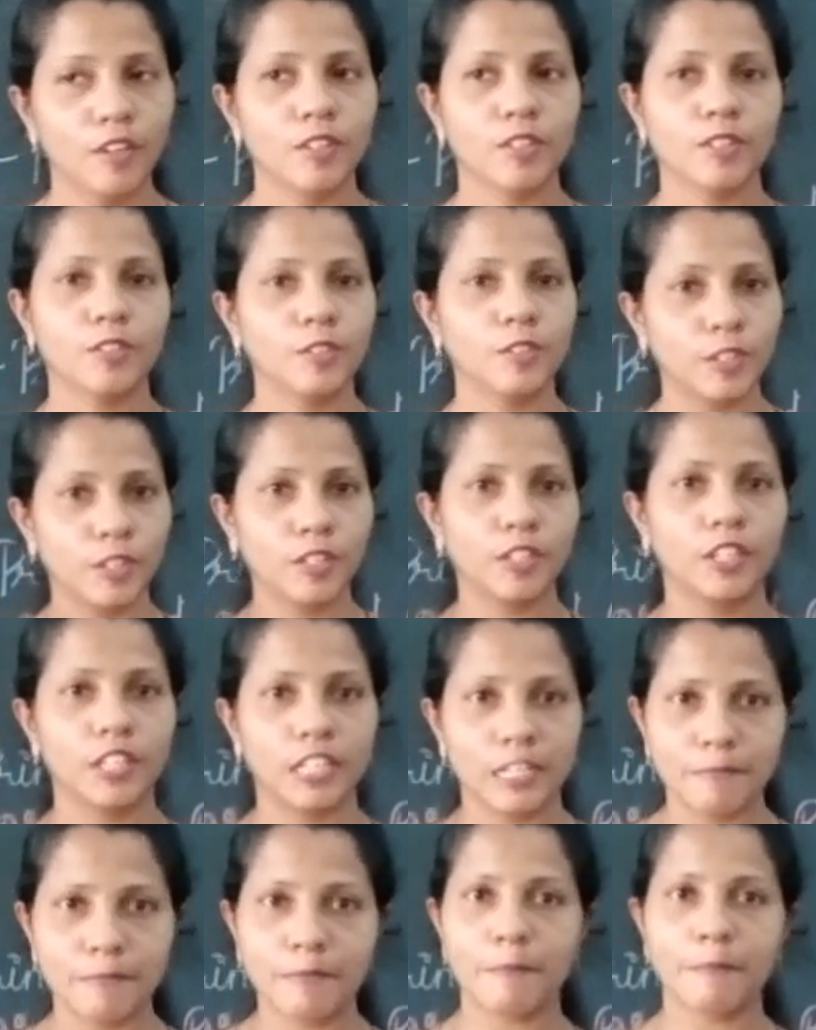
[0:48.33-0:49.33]
So you
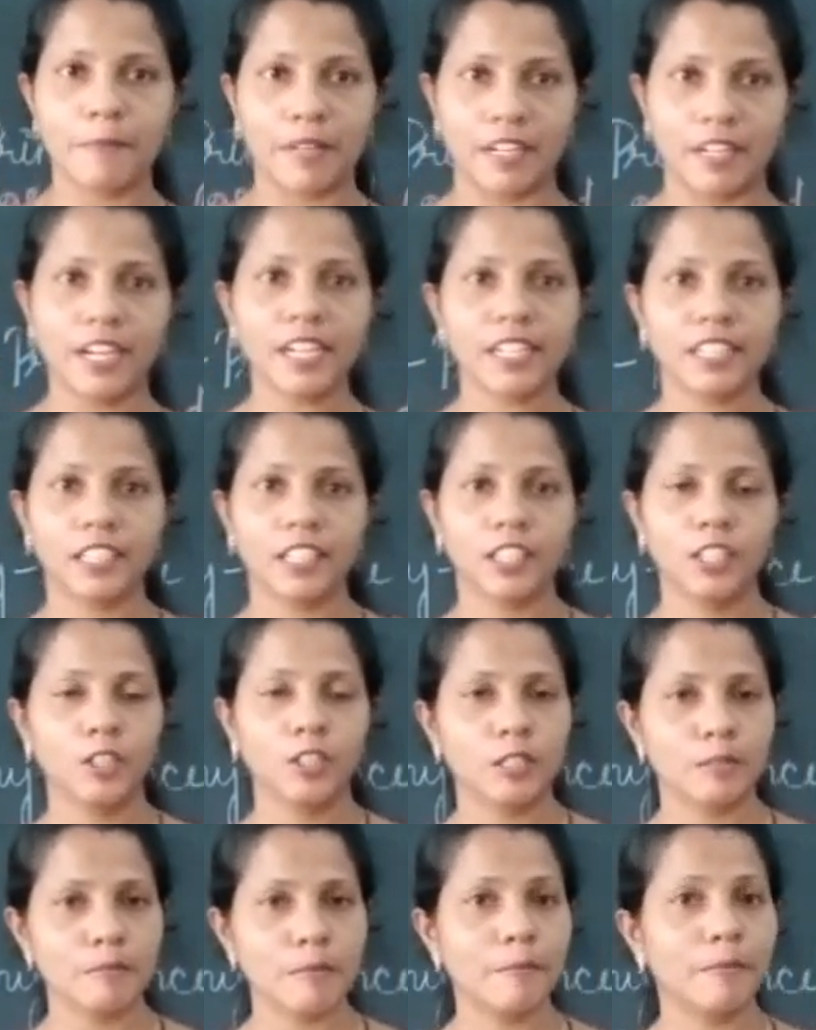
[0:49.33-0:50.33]
remember, right?
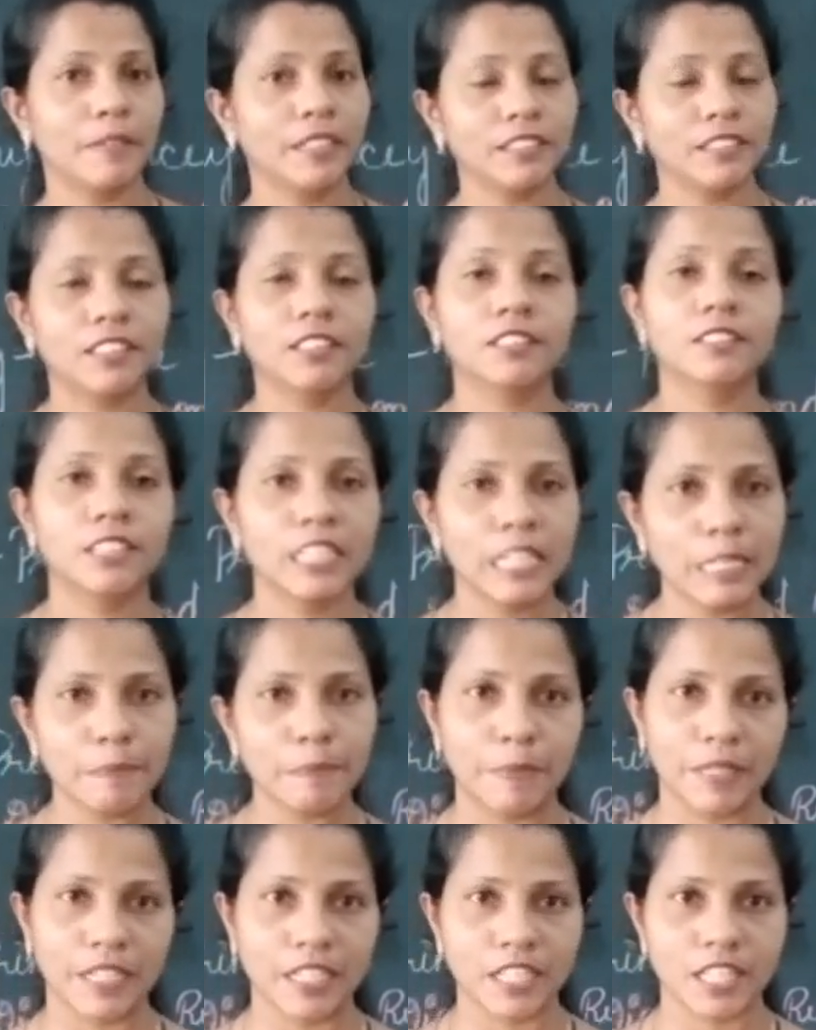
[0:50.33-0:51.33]
You remember the three
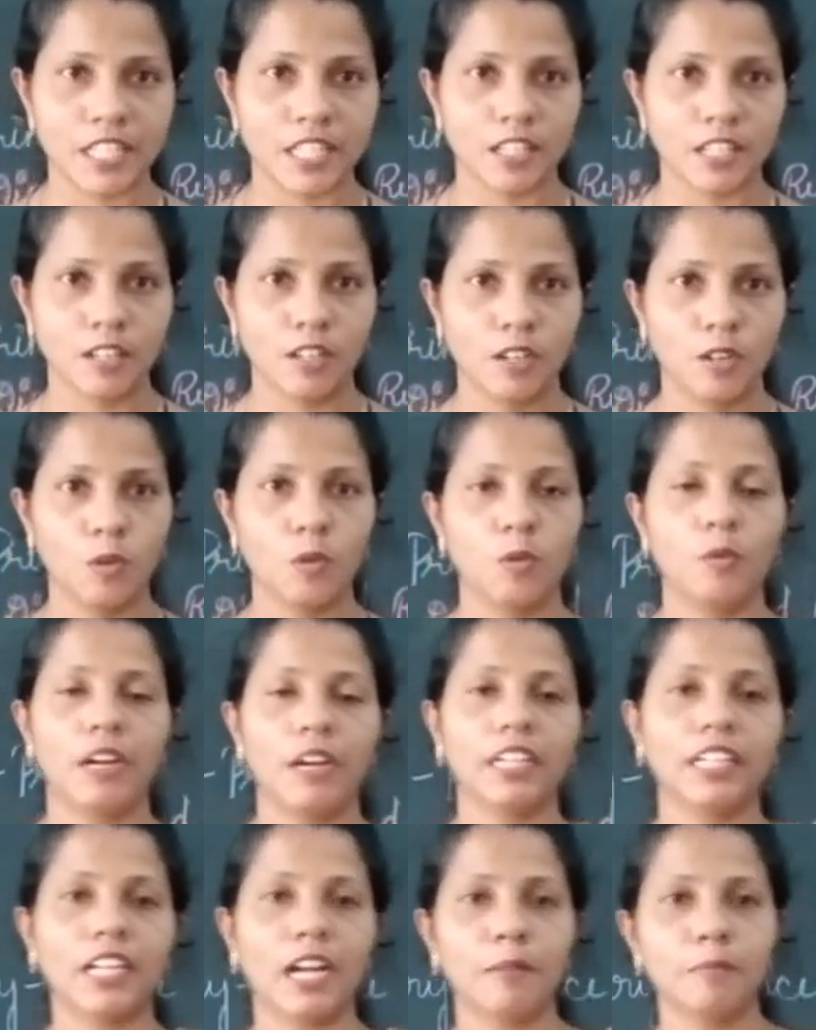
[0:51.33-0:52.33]
princes who
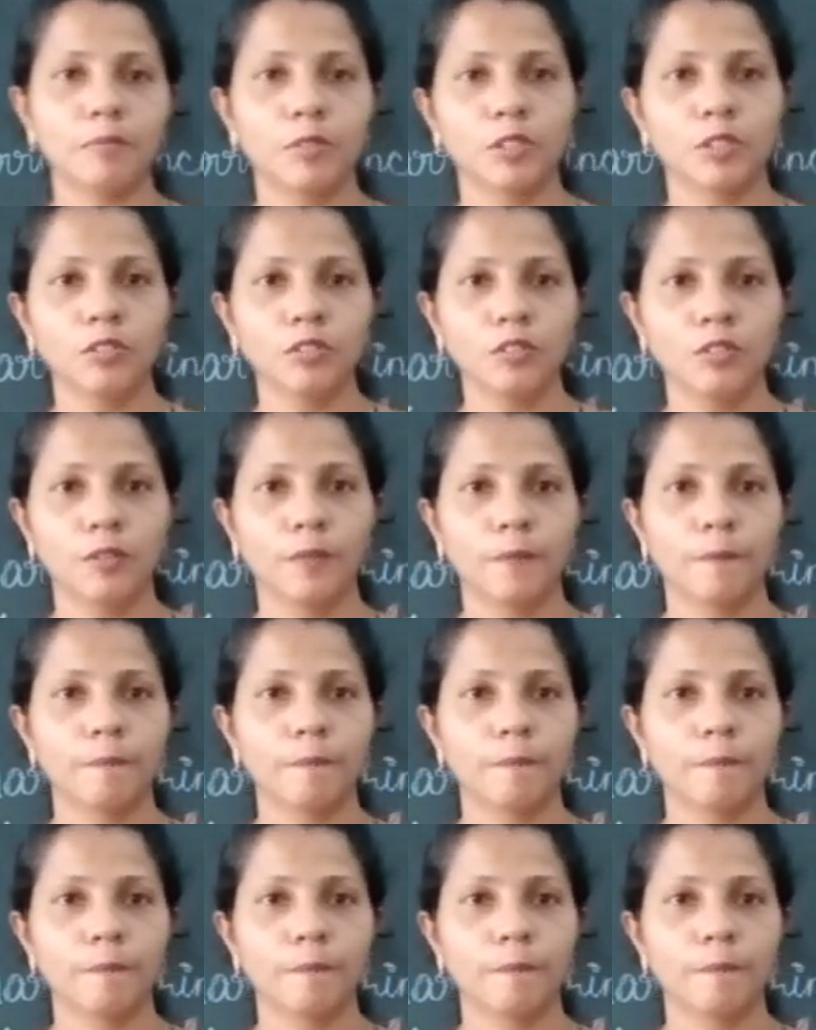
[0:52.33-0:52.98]
had come to